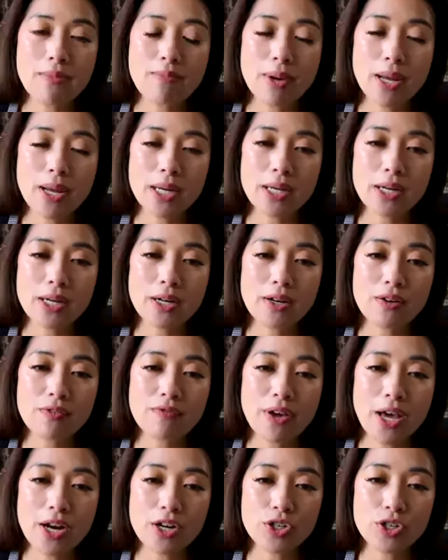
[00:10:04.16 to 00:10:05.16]
a Medicare
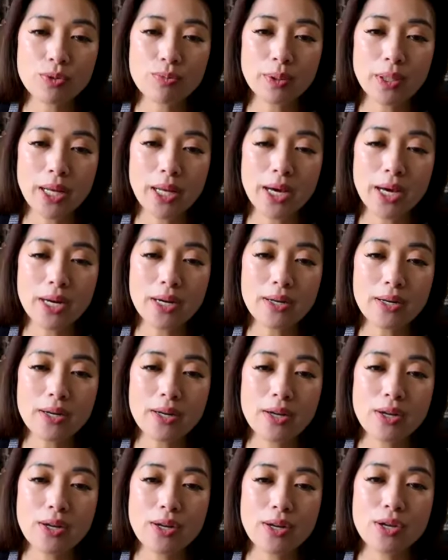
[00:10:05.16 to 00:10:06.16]
Advantage plan,
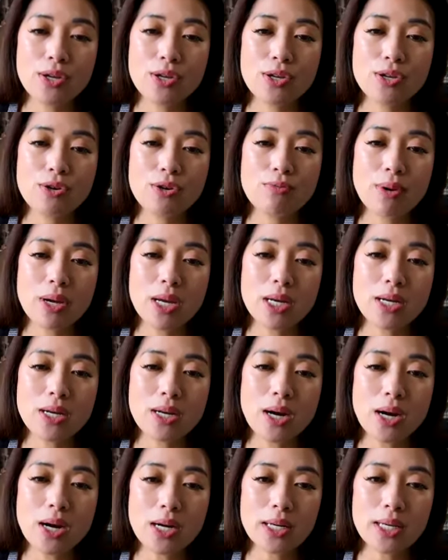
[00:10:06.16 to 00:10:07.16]
you may
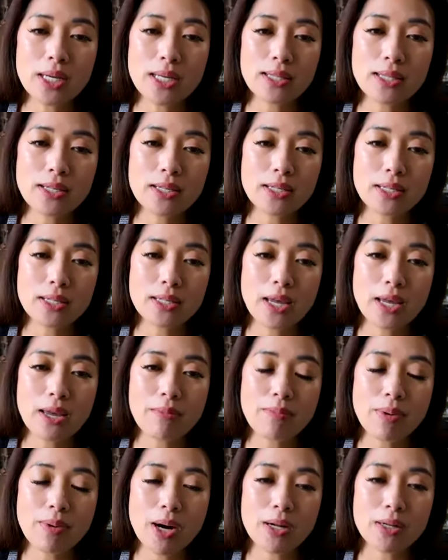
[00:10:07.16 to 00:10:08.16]
not get the
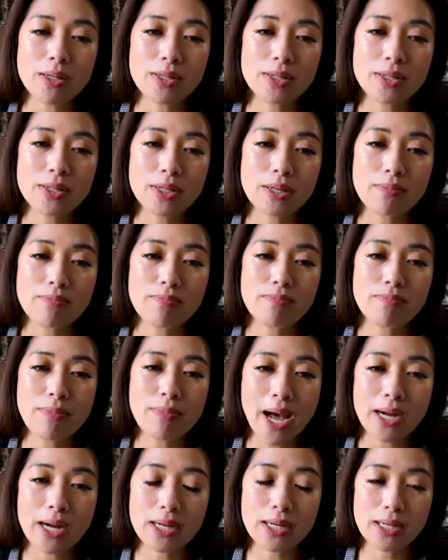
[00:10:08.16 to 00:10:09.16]
same policy
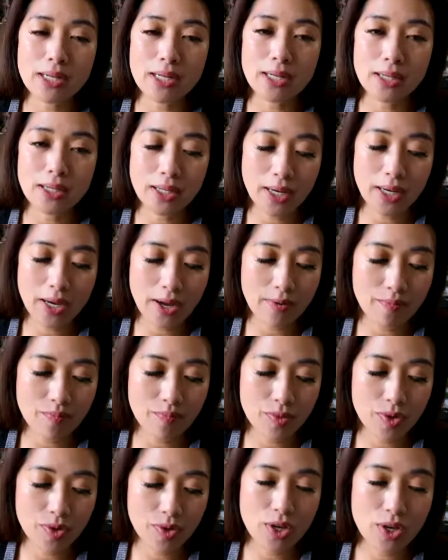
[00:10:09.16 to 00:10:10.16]
back. Okay.
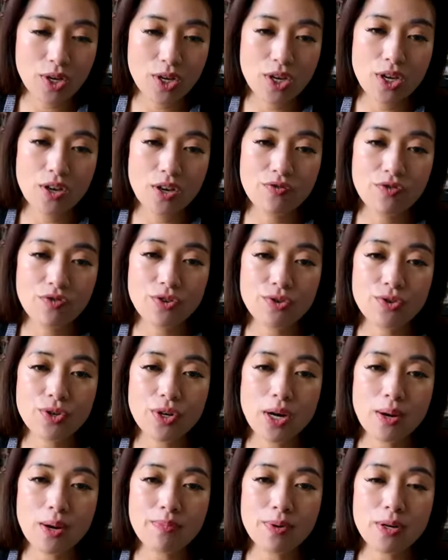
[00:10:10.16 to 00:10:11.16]
If you
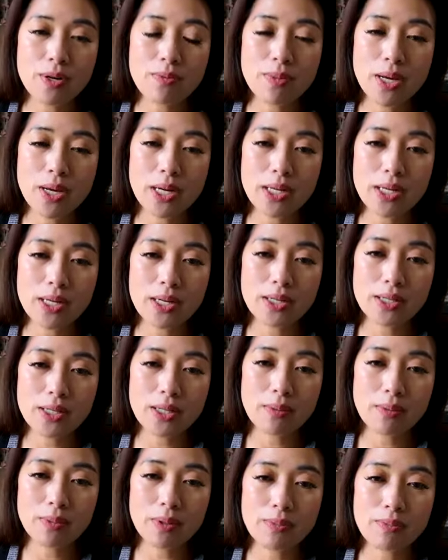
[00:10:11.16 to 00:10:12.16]
drop your Medicare
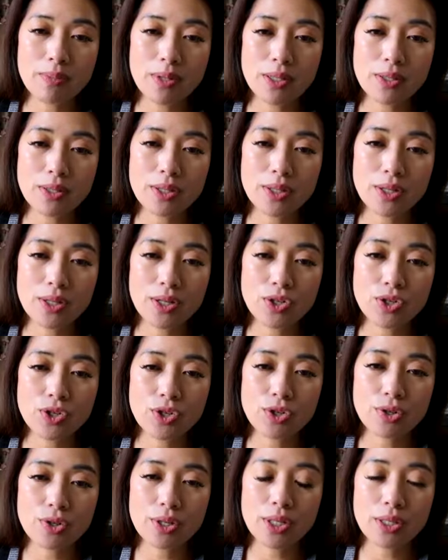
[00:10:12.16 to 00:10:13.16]
supplement
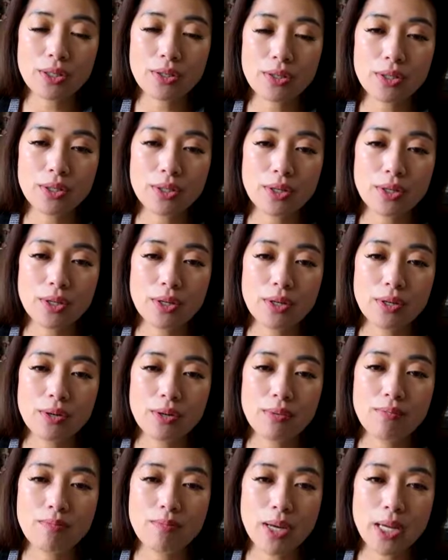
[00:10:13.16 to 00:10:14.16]
insurance
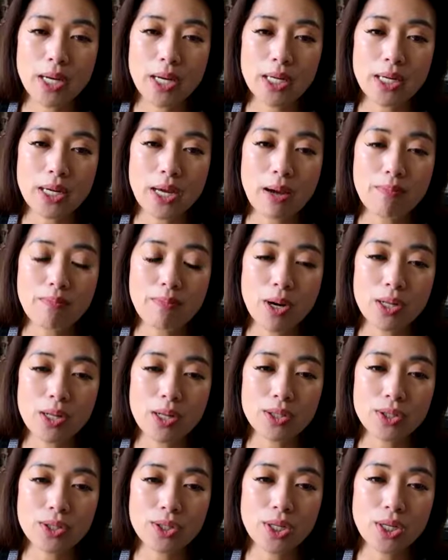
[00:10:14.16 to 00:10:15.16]
Medigap
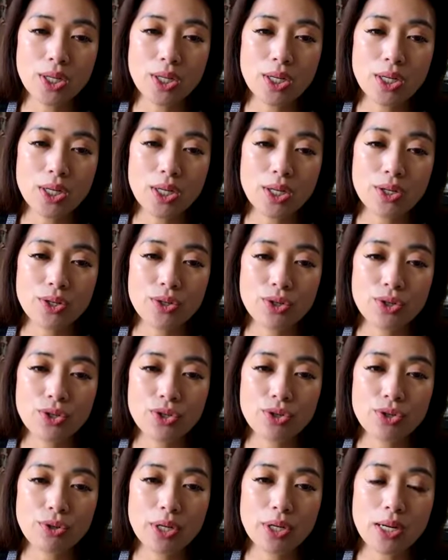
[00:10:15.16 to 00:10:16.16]
policy
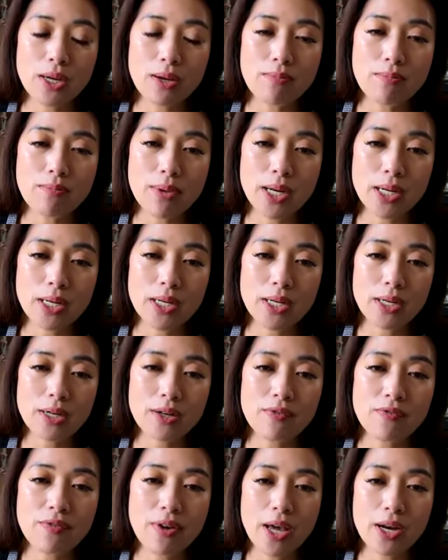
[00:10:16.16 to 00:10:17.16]
to join a
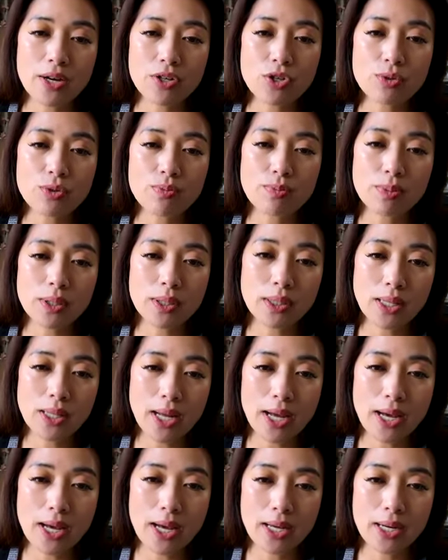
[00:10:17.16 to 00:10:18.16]
Medicare Advantage
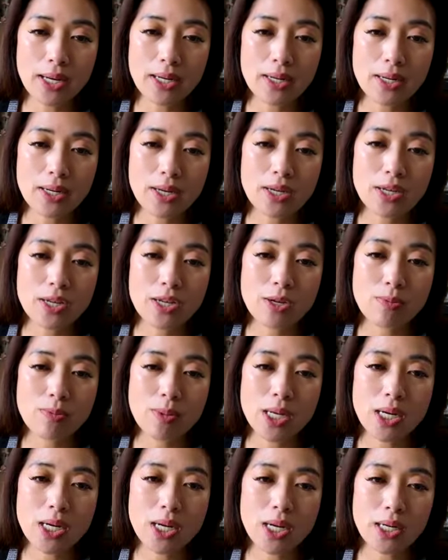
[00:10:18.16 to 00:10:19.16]
plan, you
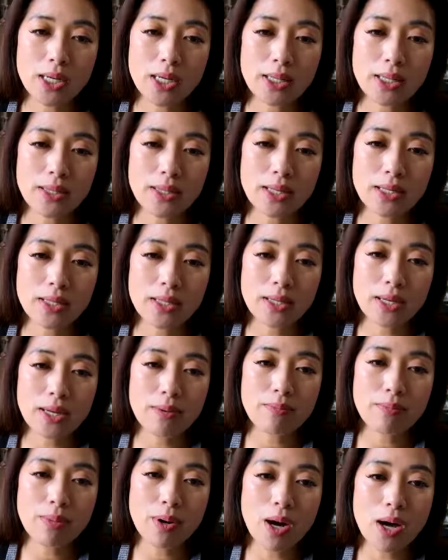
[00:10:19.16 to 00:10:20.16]
may not get the
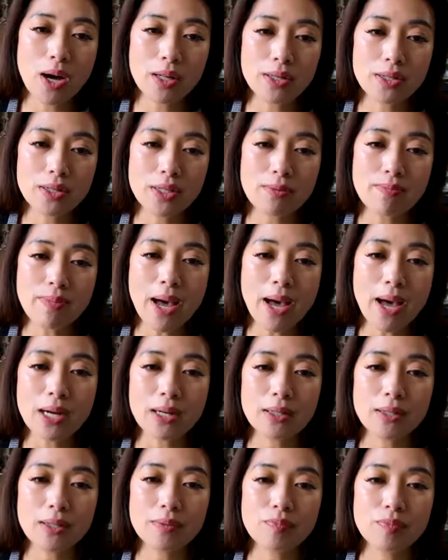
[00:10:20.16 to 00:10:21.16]
same policy
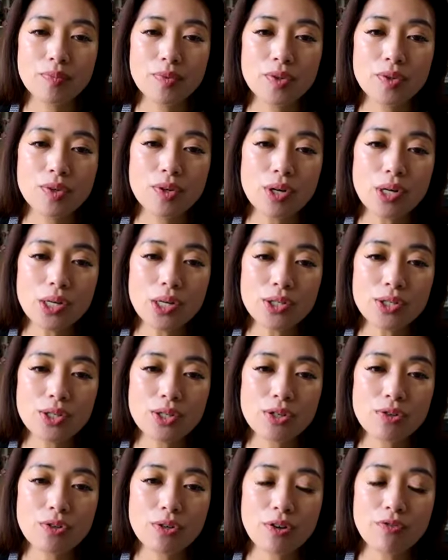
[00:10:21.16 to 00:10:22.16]
back.
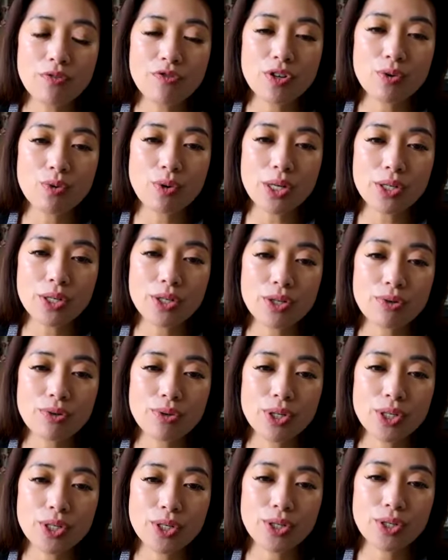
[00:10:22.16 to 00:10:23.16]
Also, if you want to
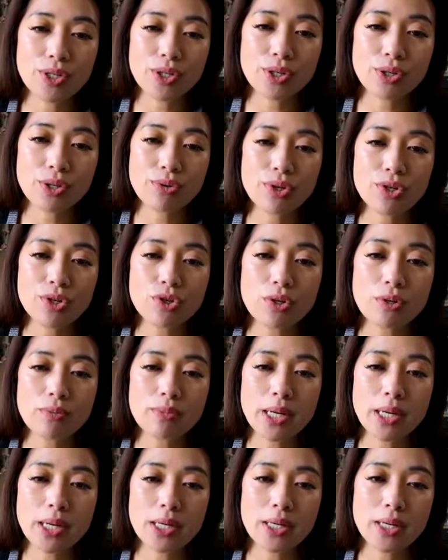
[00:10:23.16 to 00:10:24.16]
return to original
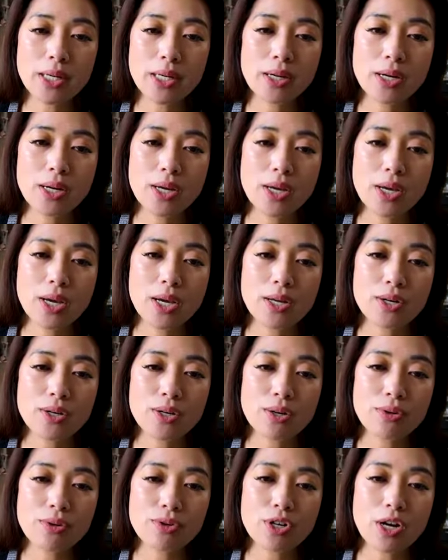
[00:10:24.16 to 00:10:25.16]
Medicare
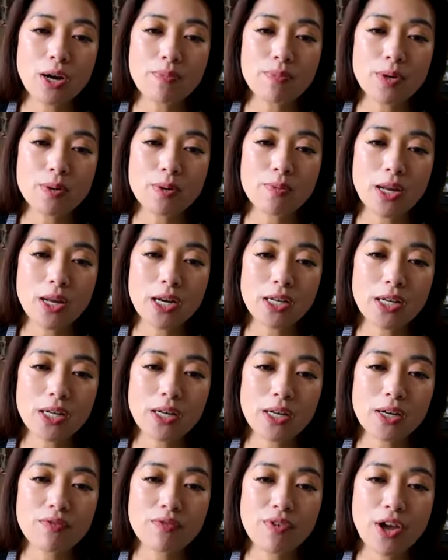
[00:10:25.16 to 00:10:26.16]
and don't drop your
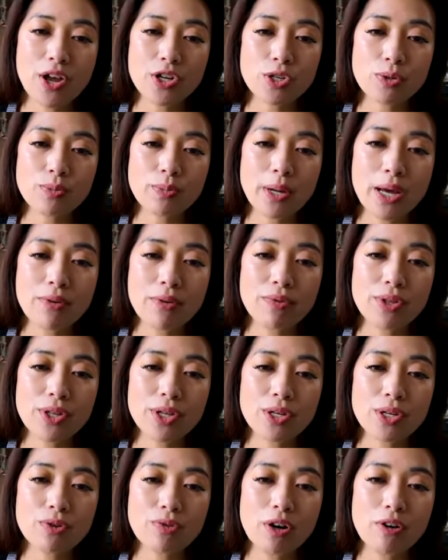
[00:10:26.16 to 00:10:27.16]
Medicare Advantage plan
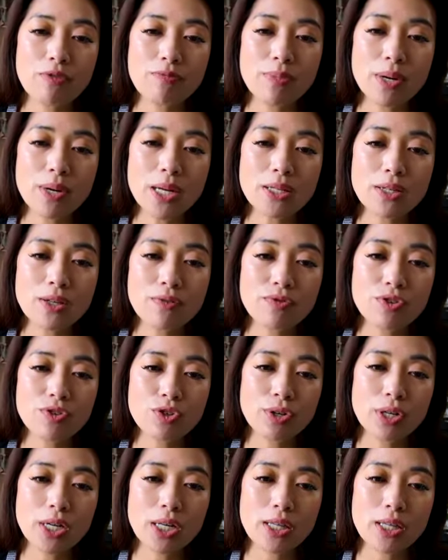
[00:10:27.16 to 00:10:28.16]
within 12 months of
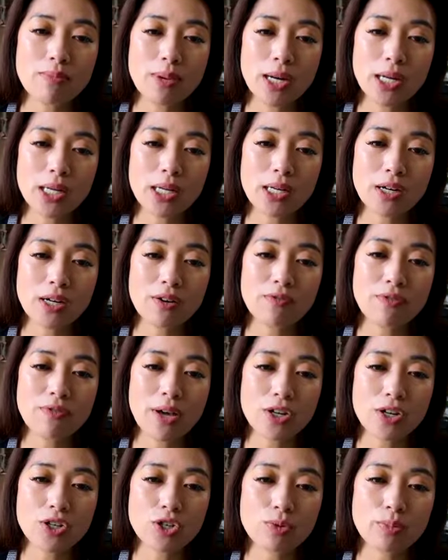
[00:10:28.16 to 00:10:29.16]
joining the Medicare
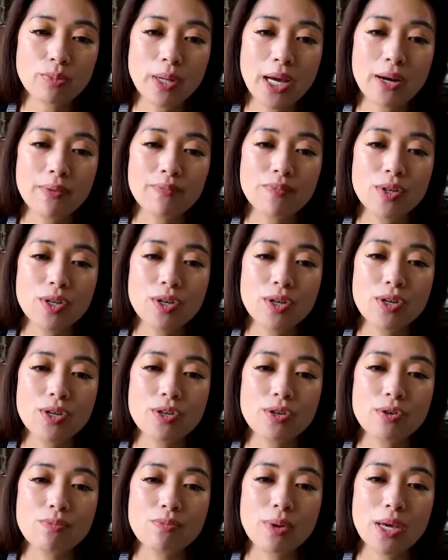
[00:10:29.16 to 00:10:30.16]
Advantage plan,
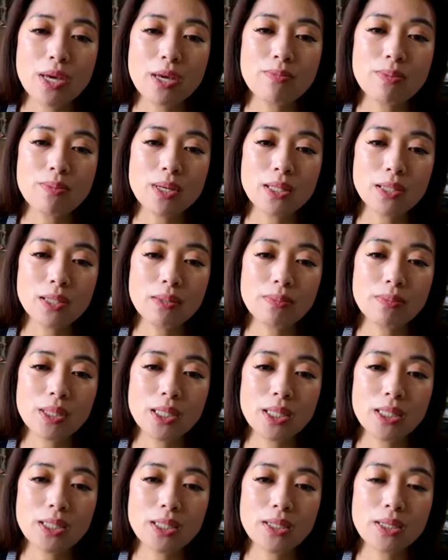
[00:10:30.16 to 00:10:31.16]
you may be
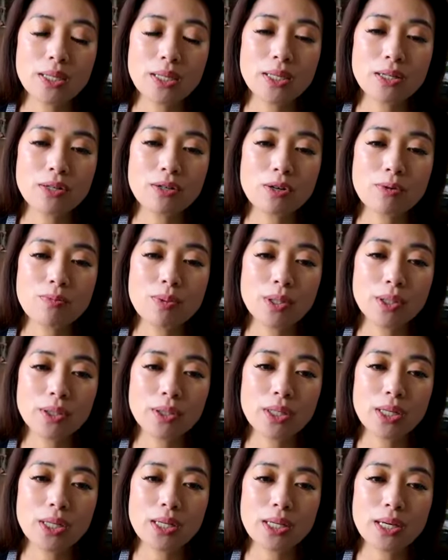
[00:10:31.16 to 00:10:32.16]
limited in your
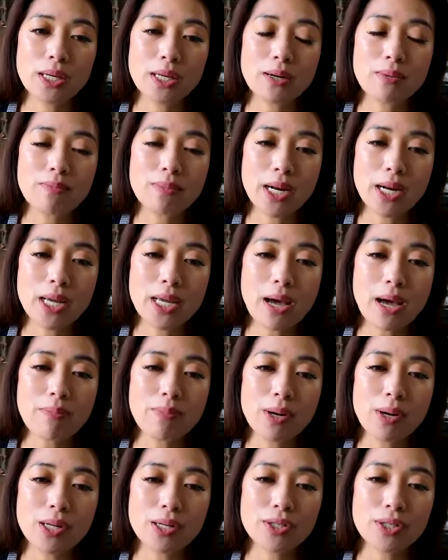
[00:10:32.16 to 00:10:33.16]
ability to get a
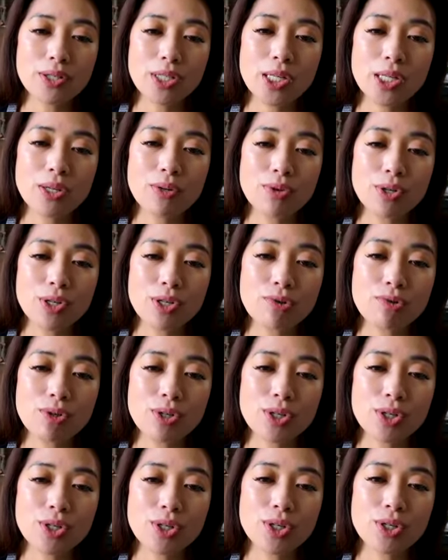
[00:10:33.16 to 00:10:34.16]
Medigap policy when you
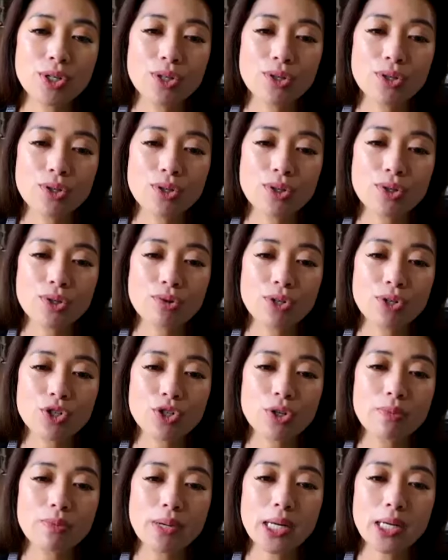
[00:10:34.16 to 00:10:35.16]
return to
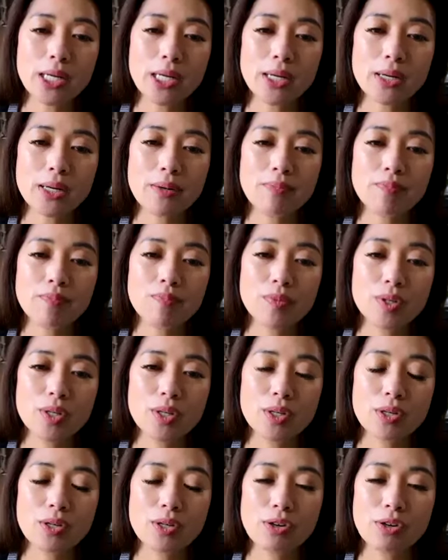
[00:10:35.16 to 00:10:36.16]
original Medicare.
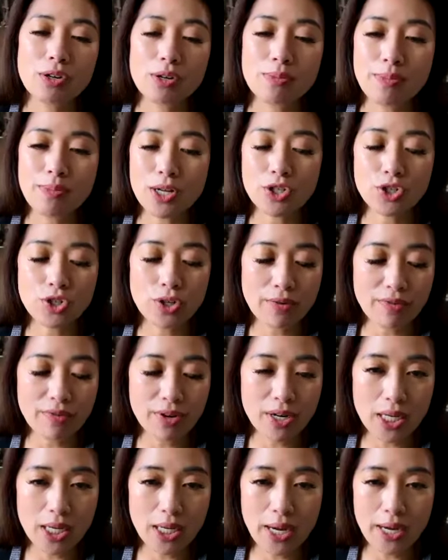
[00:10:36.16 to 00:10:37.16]
Go to page
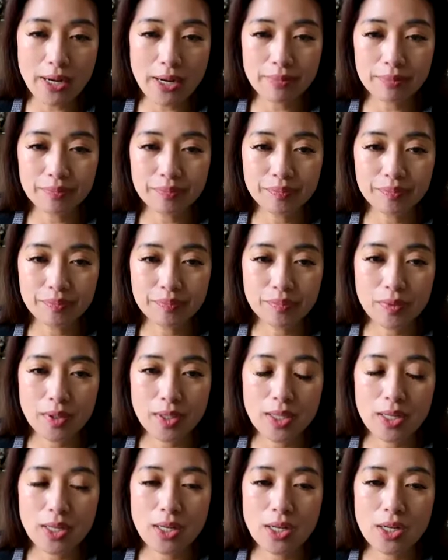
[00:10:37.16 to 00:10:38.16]
78.
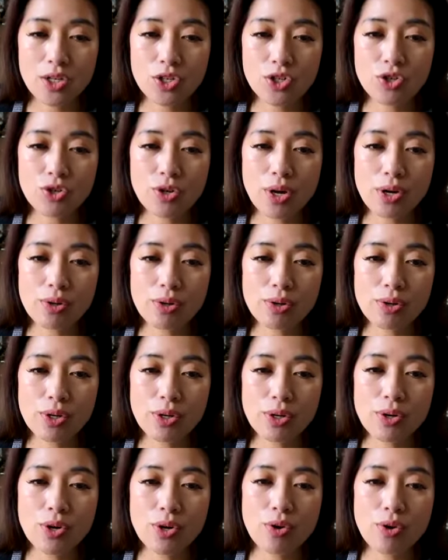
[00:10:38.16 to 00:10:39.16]
In
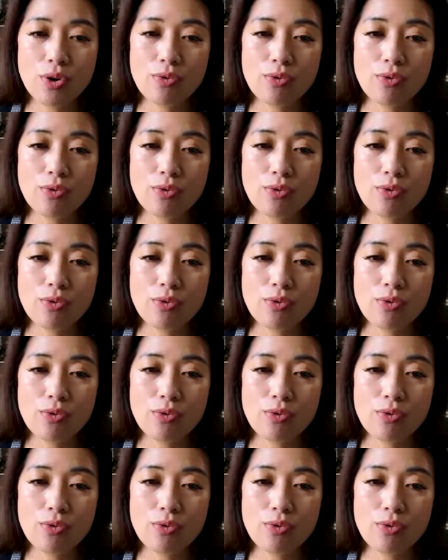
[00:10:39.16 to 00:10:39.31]
general,